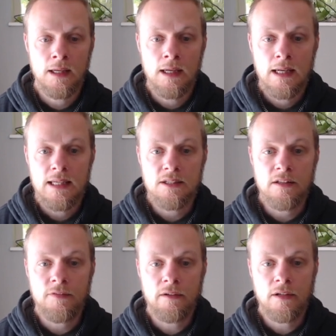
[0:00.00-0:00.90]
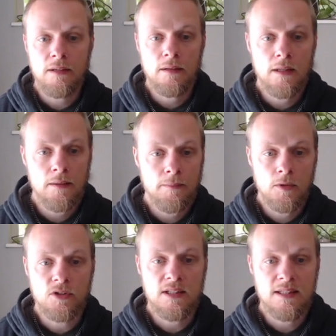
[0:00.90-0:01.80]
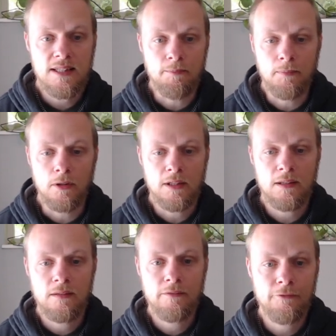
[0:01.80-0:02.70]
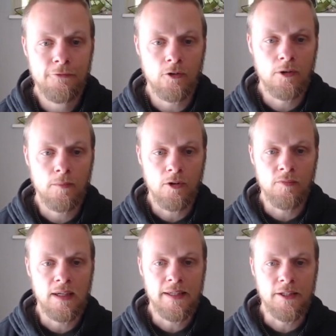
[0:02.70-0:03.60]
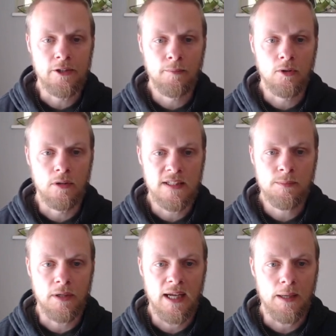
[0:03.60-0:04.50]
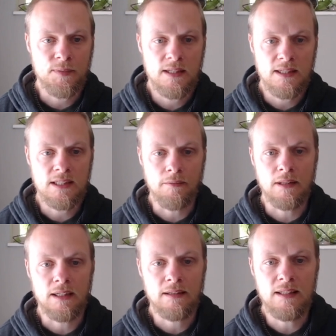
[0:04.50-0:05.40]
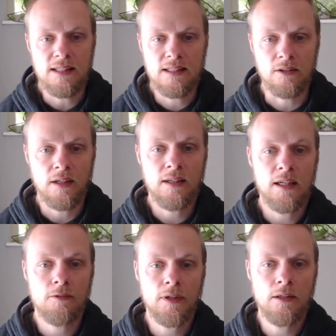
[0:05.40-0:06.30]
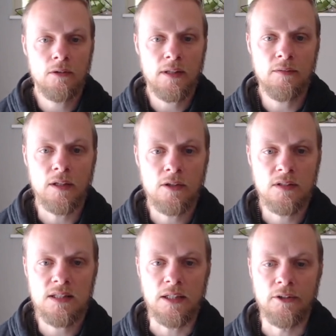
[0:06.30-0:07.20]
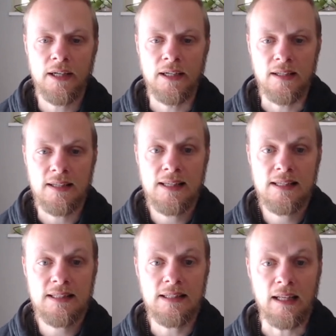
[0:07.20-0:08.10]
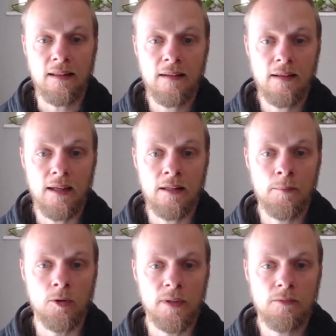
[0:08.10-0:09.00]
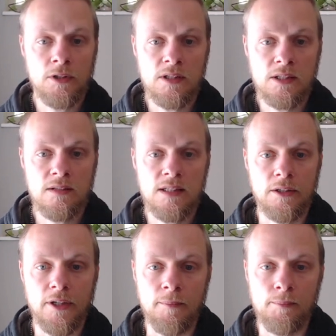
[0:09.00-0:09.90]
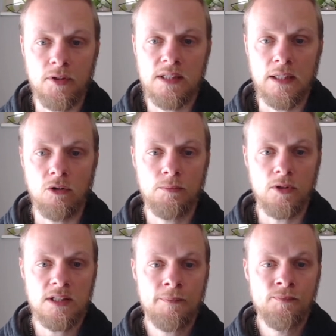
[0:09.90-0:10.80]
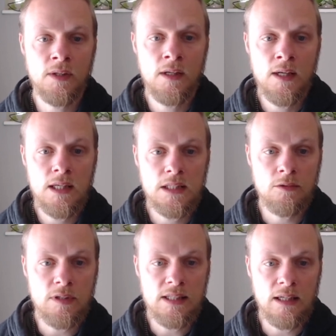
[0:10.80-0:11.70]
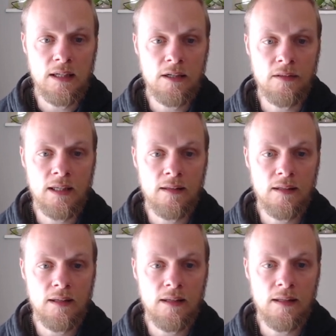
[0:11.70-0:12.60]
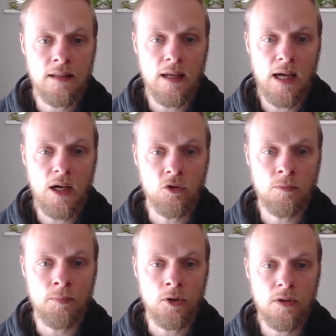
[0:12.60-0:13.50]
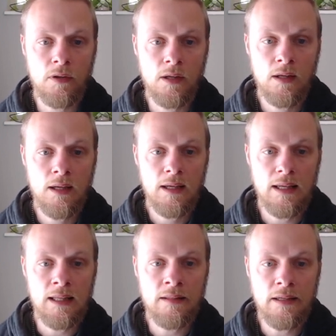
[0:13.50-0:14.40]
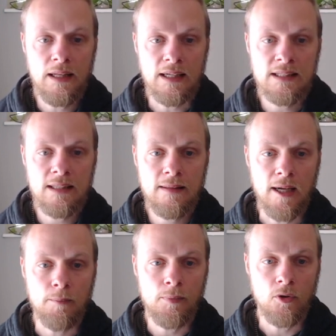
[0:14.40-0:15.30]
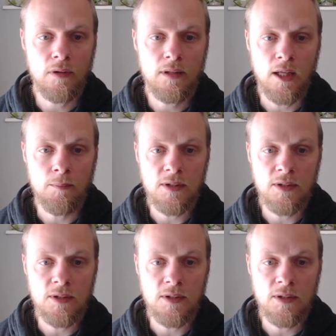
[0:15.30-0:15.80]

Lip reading: So the very most simple form of a linear model is perhaps something like this. So here we don't even consider any state at the moment. We just consider inputs and outputs. So we say here that the output in the next time point, k+1,